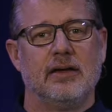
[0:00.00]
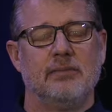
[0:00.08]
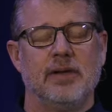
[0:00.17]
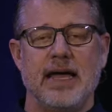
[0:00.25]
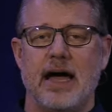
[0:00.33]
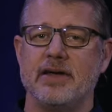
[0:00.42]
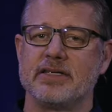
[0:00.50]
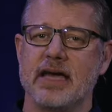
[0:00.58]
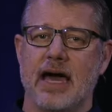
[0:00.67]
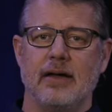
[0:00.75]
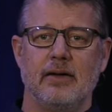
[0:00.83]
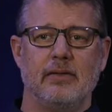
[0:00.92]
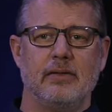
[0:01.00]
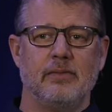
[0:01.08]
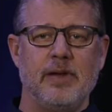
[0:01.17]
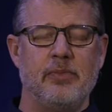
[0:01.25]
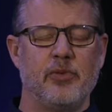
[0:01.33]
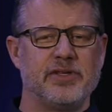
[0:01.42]
But now he's got
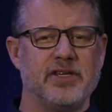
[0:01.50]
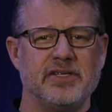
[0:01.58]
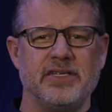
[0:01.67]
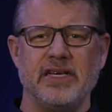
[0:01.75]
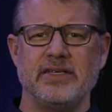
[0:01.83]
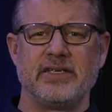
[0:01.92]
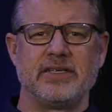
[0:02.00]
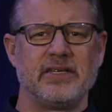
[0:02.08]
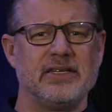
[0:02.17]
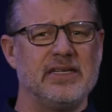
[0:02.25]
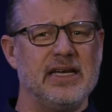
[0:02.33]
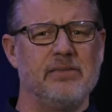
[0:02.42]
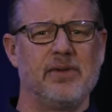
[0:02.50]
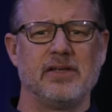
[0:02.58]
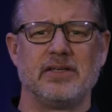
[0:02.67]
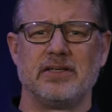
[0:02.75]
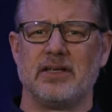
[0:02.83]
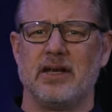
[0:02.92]
people with diseases and
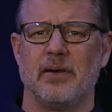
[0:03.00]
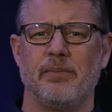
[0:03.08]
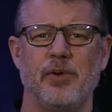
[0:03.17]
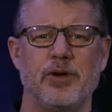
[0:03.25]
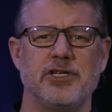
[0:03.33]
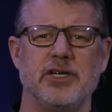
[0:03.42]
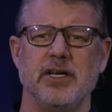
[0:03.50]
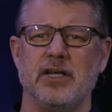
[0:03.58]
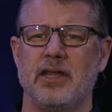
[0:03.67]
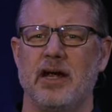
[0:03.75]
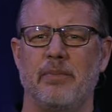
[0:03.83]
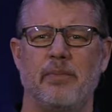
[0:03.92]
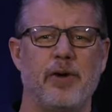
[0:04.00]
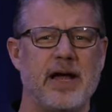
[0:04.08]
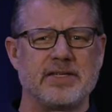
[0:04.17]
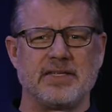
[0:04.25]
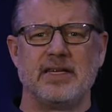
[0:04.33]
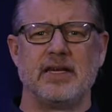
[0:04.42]
demons, and they're pushing and they're
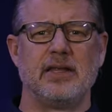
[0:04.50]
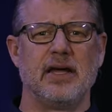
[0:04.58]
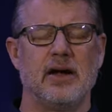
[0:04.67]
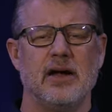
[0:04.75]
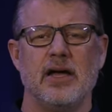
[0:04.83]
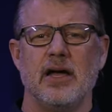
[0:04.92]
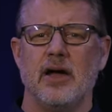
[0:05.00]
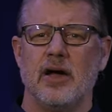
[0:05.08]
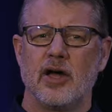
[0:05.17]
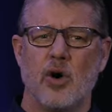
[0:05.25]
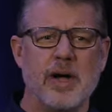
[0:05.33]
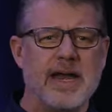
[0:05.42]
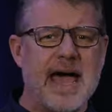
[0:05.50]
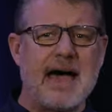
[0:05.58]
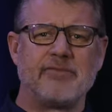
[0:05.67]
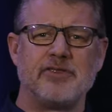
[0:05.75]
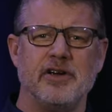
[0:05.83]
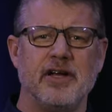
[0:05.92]
pressing and they're going
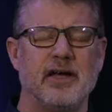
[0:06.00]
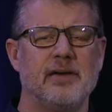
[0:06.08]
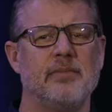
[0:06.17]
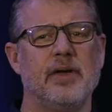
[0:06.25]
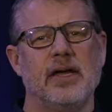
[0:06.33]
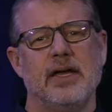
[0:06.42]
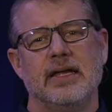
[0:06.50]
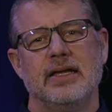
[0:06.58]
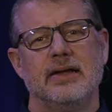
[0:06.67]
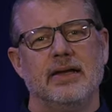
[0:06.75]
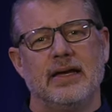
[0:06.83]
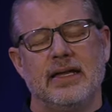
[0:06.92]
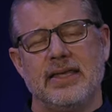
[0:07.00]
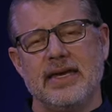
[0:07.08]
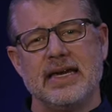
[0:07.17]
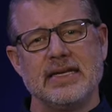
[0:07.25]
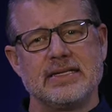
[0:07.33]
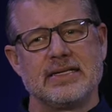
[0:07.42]
after him. I
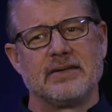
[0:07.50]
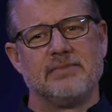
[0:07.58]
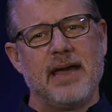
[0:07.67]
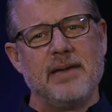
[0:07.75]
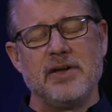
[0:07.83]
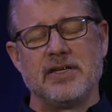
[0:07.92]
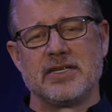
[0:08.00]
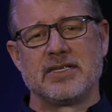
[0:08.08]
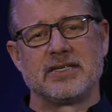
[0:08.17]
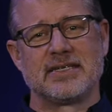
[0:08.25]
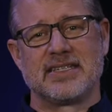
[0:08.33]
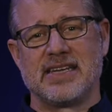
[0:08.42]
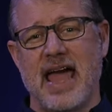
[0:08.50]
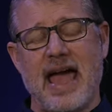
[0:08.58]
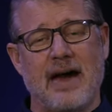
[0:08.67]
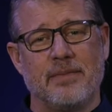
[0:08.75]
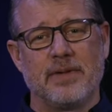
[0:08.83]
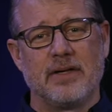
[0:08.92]
think he's maybe just
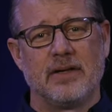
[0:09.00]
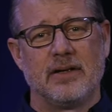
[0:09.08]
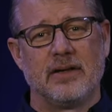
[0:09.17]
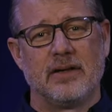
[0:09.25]
snapped.